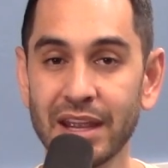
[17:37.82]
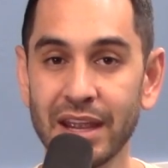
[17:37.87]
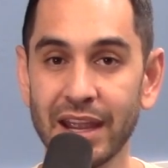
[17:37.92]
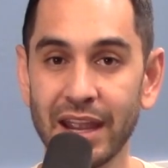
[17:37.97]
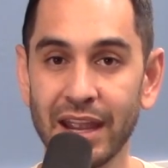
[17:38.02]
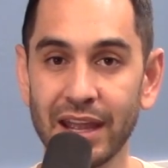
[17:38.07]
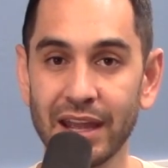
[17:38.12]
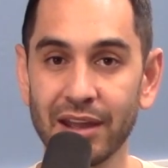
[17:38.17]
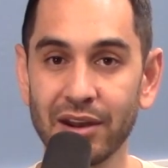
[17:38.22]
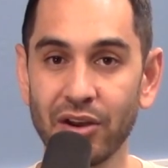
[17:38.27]

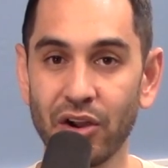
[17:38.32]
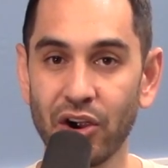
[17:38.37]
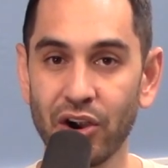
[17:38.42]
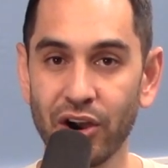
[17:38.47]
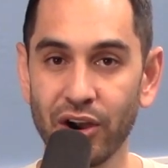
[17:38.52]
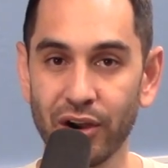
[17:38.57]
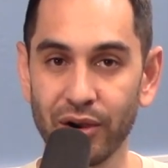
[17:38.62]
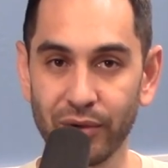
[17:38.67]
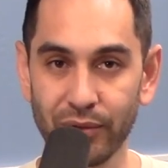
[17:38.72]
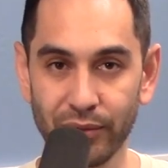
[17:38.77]
And
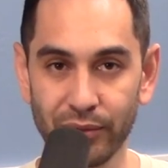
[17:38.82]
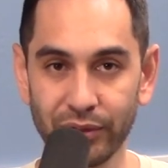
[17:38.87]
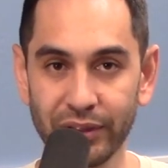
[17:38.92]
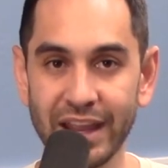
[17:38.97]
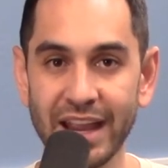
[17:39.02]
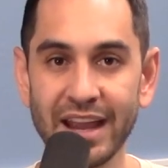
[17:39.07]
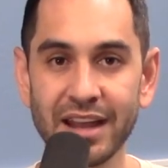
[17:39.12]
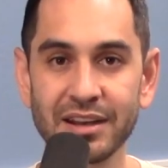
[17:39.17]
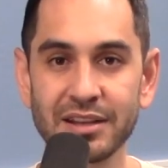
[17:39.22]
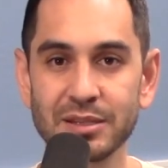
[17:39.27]
our
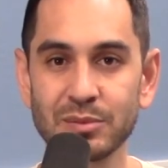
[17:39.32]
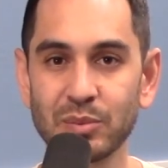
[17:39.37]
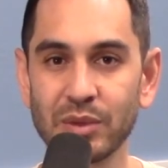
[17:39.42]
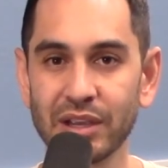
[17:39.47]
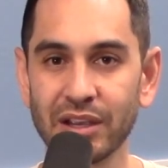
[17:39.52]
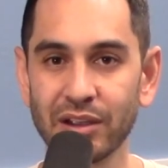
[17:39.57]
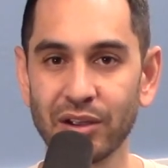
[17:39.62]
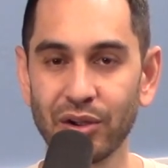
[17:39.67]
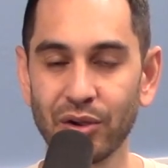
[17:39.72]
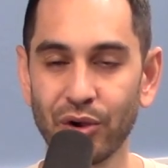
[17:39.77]
land is
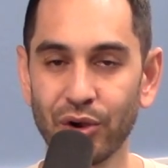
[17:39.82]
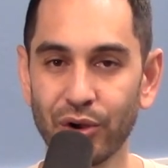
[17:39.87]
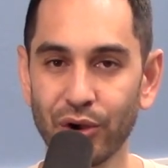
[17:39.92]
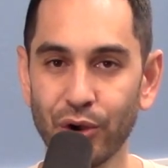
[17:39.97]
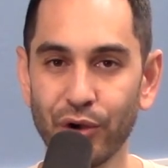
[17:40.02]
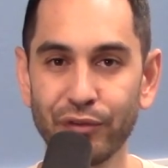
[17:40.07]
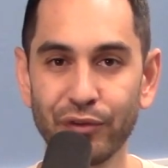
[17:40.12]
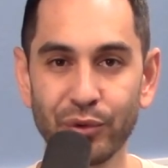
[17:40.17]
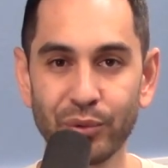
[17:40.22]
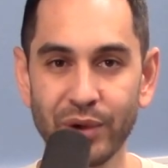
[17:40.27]
being
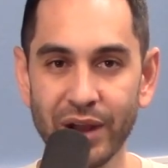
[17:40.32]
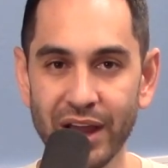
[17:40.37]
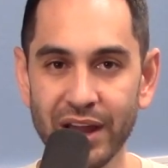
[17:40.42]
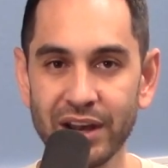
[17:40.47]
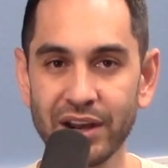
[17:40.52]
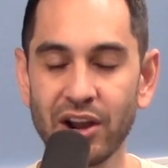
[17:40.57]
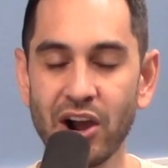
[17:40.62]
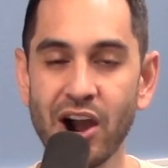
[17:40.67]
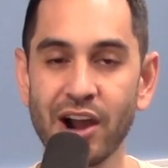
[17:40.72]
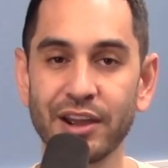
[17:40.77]
overrun
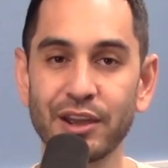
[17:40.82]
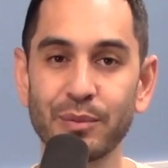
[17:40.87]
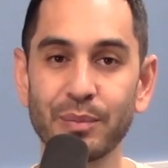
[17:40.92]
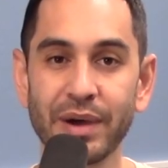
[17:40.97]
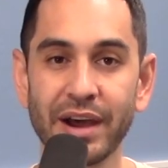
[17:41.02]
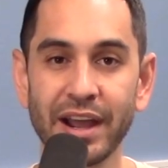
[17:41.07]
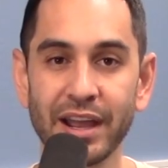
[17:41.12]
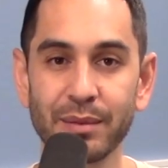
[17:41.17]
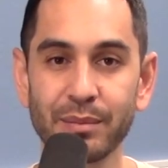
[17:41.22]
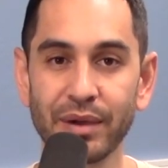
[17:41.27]
and
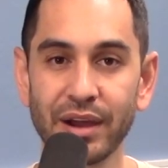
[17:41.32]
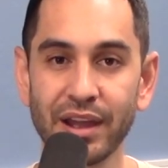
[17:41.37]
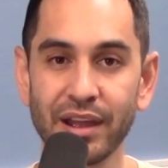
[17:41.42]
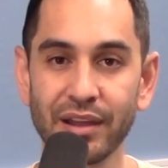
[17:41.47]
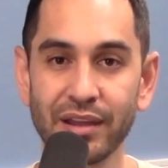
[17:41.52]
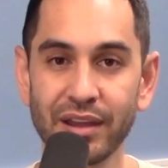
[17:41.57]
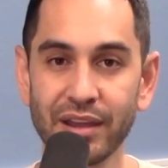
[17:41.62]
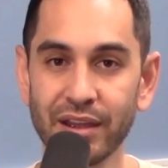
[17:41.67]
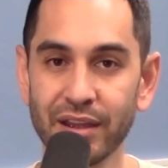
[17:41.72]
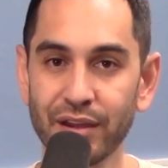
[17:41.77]
occupied
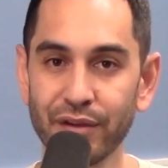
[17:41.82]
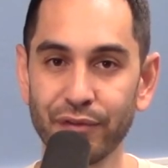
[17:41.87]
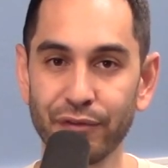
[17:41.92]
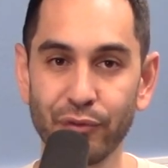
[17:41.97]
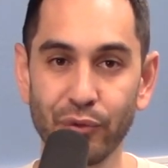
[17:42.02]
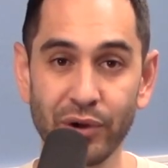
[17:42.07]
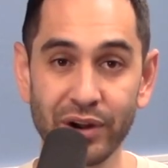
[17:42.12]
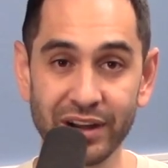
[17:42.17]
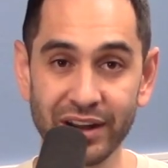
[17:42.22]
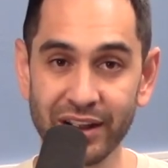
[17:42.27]
by
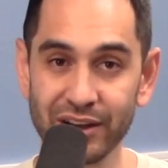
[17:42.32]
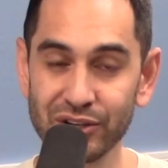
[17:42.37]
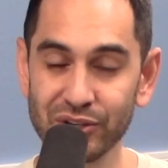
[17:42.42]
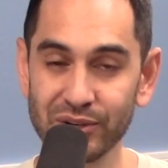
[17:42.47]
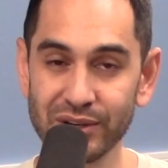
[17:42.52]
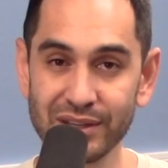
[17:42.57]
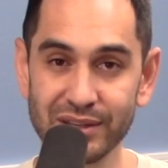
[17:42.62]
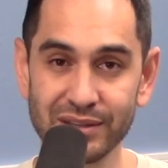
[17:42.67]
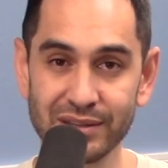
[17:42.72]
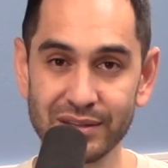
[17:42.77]
foreign
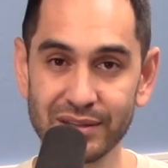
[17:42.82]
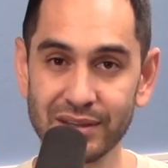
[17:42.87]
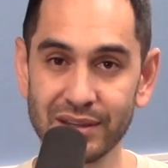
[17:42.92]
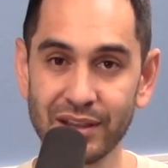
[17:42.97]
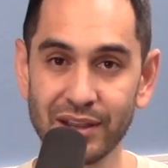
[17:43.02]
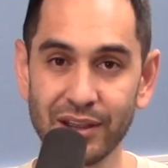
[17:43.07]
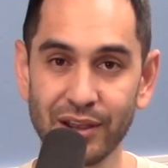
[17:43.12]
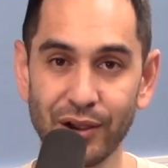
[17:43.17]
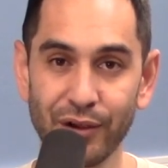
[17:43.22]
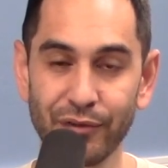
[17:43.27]
countries
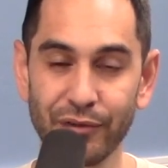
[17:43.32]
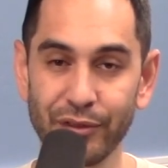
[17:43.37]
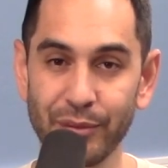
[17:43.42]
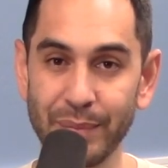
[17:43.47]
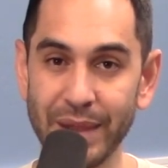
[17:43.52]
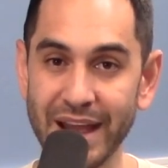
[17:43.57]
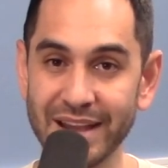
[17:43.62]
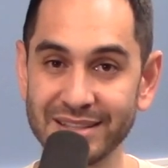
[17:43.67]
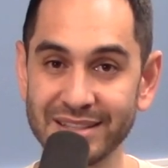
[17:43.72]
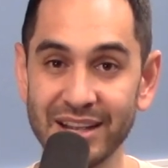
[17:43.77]
over the
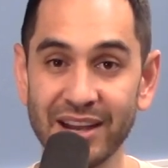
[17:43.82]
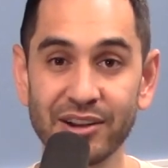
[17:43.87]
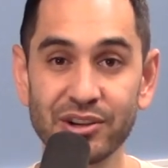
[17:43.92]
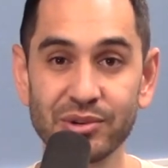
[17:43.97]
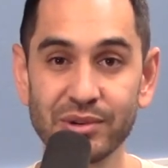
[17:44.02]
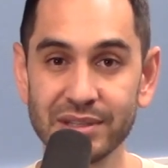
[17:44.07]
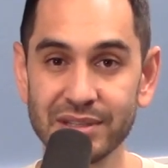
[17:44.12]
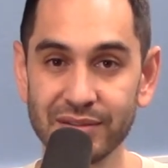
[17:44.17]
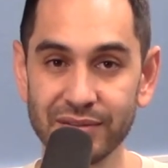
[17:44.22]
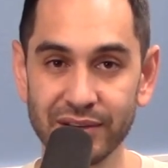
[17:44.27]
past
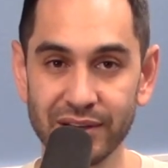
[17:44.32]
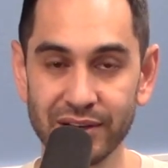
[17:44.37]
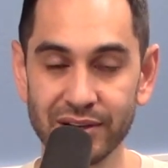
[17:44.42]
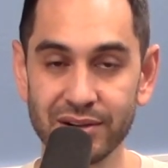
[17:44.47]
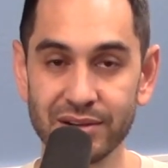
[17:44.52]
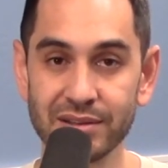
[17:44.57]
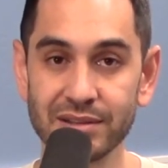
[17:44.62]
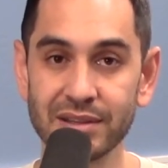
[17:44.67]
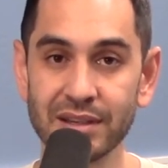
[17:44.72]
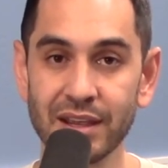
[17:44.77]
hundreds of
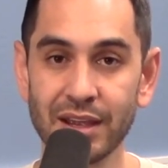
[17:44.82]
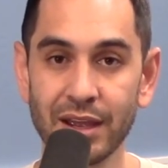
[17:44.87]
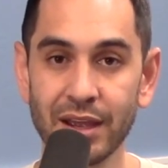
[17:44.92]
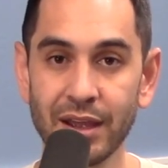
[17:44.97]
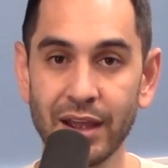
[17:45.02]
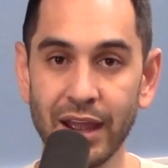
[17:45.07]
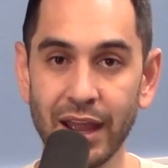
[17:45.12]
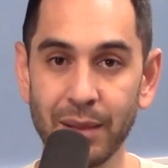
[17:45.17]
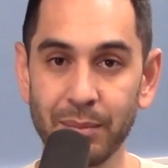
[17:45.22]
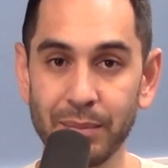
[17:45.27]
years.
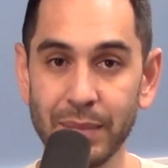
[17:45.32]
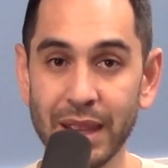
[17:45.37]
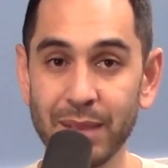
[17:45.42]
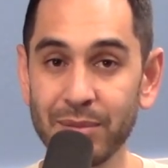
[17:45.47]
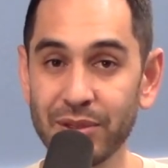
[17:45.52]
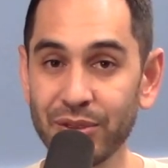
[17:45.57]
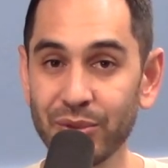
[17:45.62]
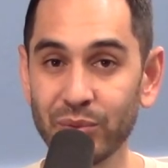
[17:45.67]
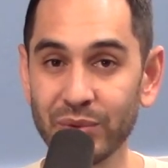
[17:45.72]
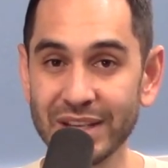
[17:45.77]
And
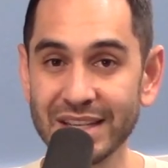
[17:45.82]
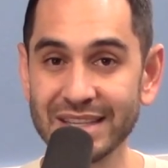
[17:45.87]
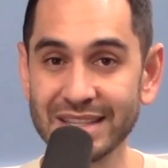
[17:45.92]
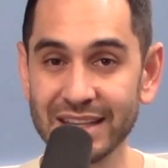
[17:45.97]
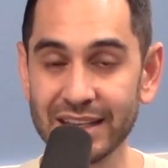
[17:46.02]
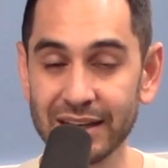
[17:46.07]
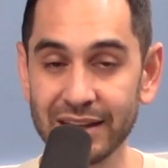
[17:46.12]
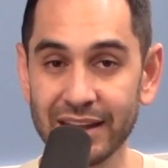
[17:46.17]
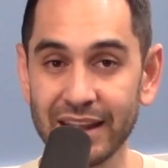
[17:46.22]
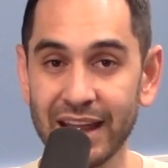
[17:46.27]
maybe the
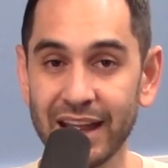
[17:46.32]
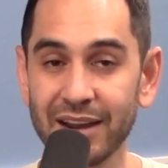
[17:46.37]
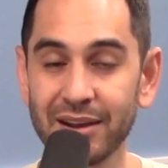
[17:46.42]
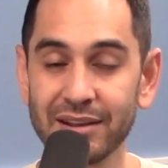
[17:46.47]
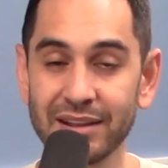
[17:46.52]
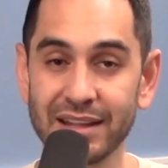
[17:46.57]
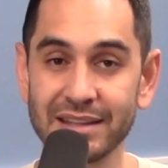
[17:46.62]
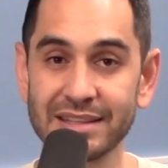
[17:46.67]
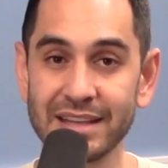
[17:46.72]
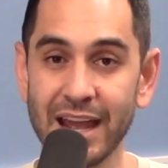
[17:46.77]
reason that
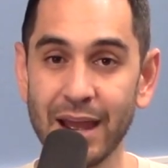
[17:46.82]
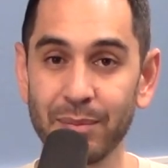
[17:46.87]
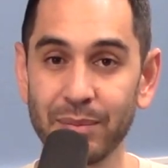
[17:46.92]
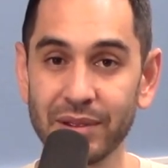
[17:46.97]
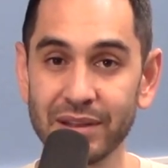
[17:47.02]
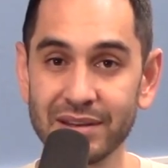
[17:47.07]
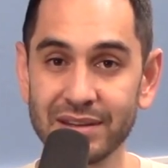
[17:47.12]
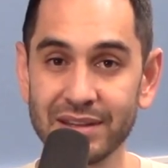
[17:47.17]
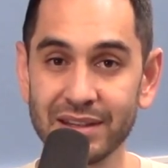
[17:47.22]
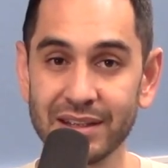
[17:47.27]
that's
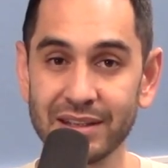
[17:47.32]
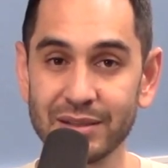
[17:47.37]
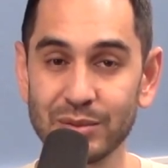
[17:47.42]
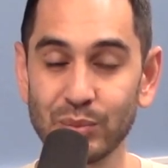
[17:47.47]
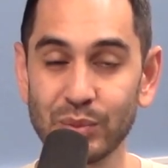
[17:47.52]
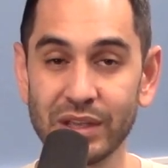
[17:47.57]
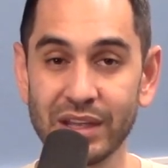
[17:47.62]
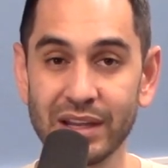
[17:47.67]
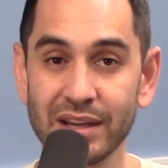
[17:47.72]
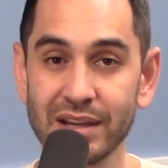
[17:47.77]
happened is
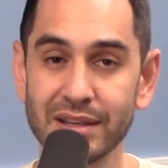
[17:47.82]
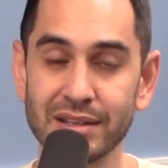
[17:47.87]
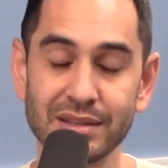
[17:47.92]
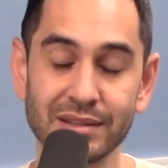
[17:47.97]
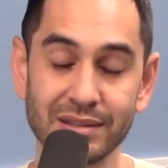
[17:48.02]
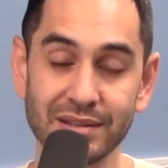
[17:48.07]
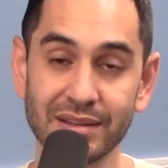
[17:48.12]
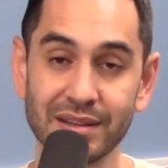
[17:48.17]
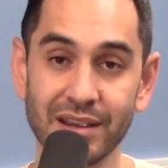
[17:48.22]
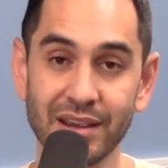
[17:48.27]

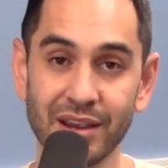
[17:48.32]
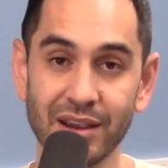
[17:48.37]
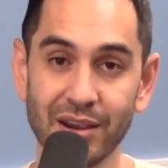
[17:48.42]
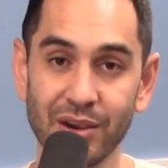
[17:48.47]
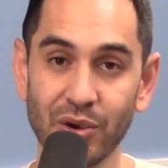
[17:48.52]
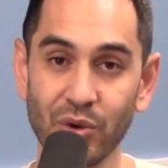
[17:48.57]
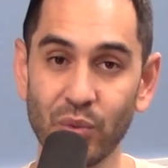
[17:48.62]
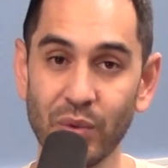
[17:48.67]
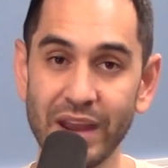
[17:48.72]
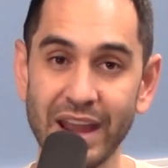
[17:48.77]
because
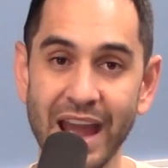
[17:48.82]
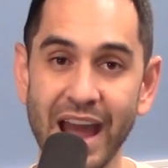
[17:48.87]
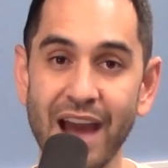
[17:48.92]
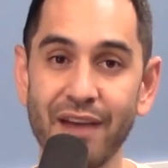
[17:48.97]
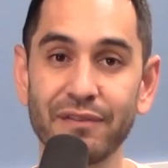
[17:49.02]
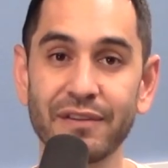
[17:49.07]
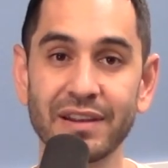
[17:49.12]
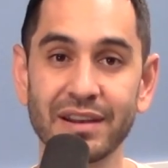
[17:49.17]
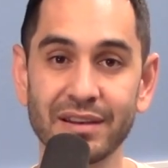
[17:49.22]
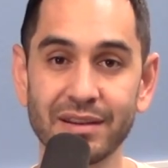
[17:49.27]
we
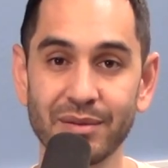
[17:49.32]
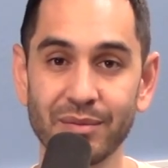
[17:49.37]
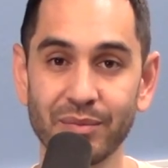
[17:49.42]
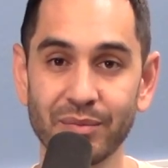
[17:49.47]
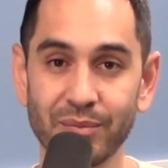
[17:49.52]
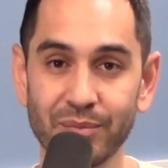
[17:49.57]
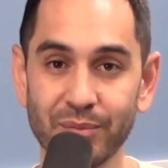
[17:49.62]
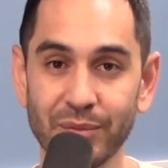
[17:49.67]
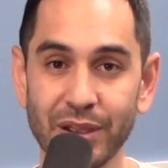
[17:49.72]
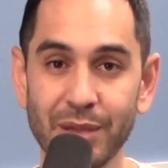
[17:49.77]
haven't
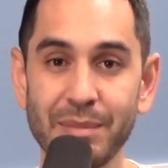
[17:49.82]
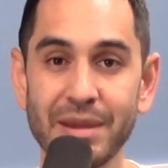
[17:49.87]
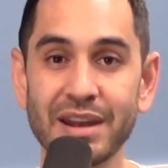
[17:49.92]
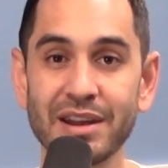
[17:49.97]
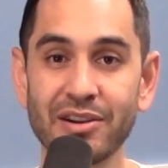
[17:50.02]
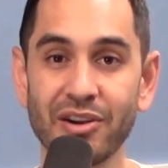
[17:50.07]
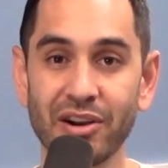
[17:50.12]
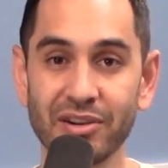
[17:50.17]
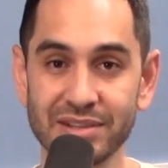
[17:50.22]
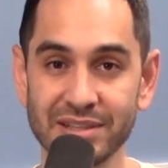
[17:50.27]

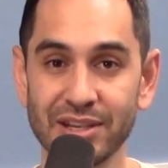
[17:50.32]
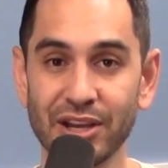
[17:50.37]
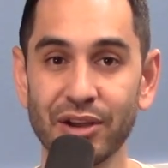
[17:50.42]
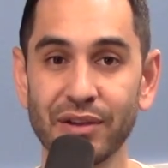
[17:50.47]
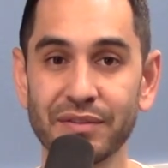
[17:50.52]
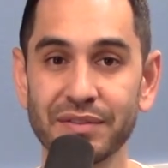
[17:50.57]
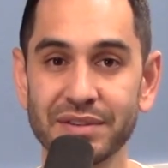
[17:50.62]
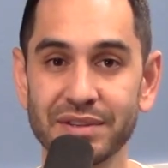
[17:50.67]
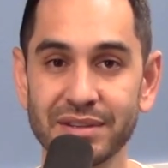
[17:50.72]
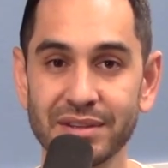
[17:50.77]
committed
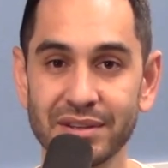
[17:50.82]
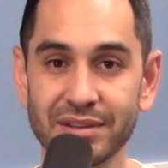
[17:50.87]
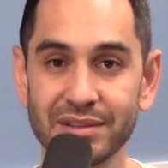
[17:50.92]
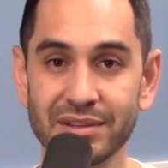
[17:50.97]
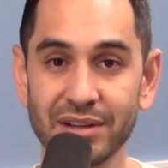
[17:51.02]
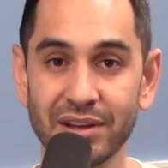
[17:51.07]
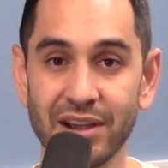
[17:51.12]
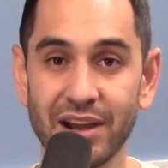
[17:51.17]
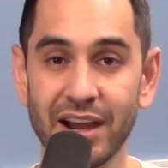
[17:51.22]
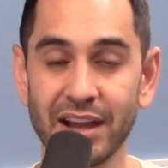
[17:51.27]
ourselves
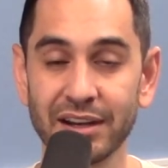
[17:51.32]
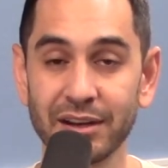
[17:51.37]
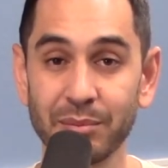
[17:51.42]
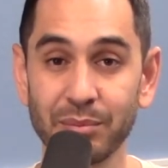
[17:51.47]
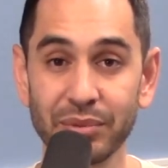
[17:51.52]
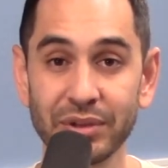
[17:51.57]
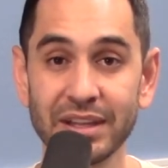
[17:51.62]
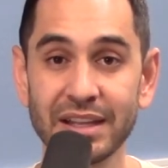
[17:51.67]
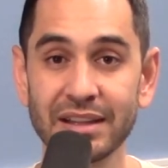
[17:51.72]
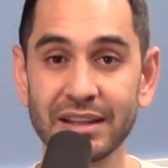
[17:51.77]
to God
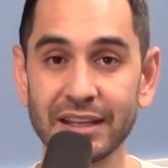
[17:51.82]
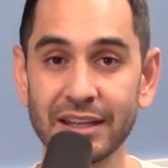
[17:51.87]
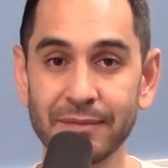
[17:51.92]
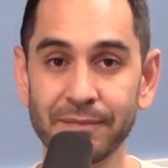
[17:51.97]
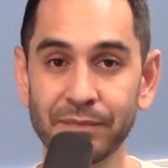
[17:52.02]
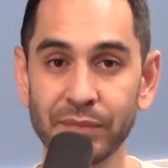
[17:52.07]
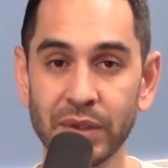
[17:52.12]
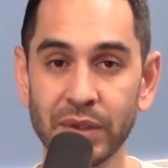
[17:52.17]
completely.